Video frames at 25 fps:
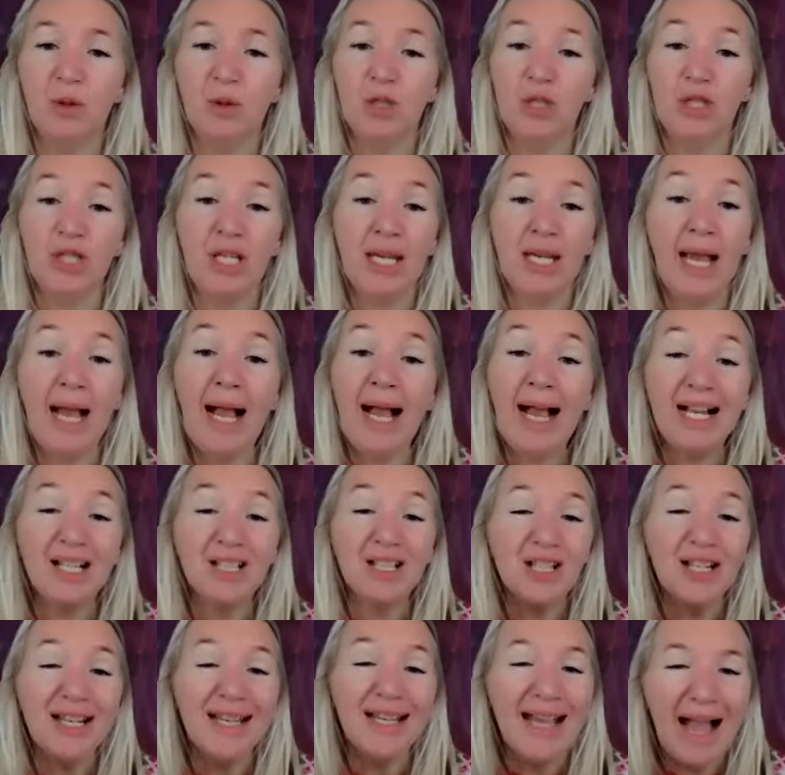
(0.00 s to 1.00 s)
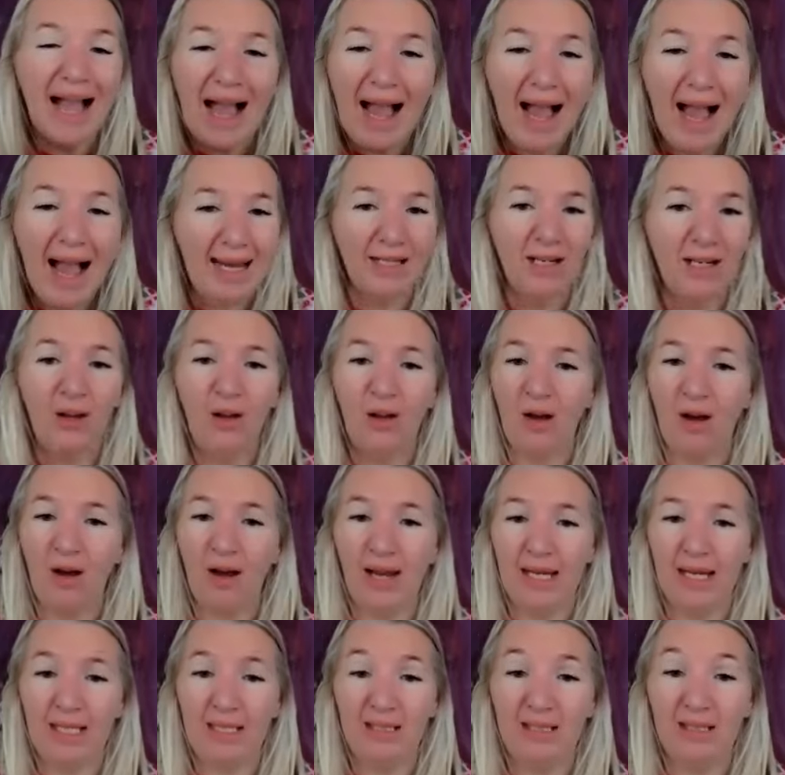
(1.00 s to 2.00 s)
which she actually
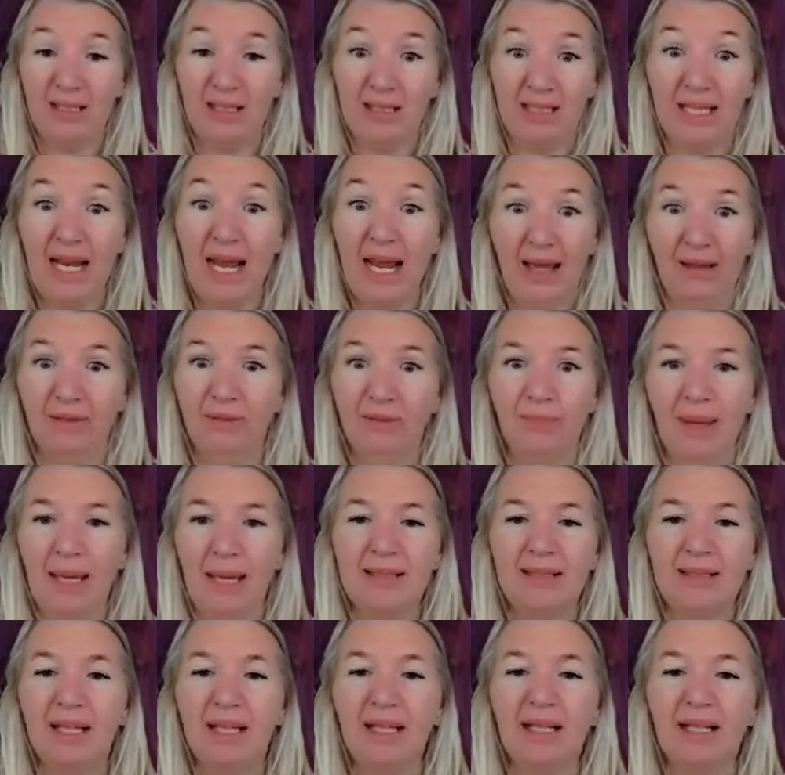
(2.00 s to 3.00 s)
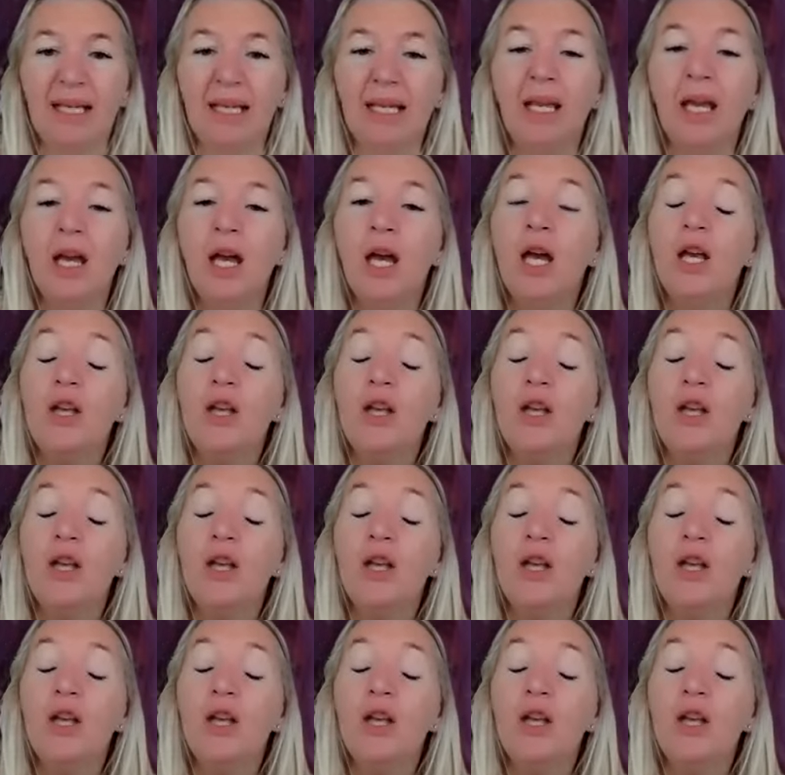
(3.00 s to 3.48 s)
analyzed to death, basically,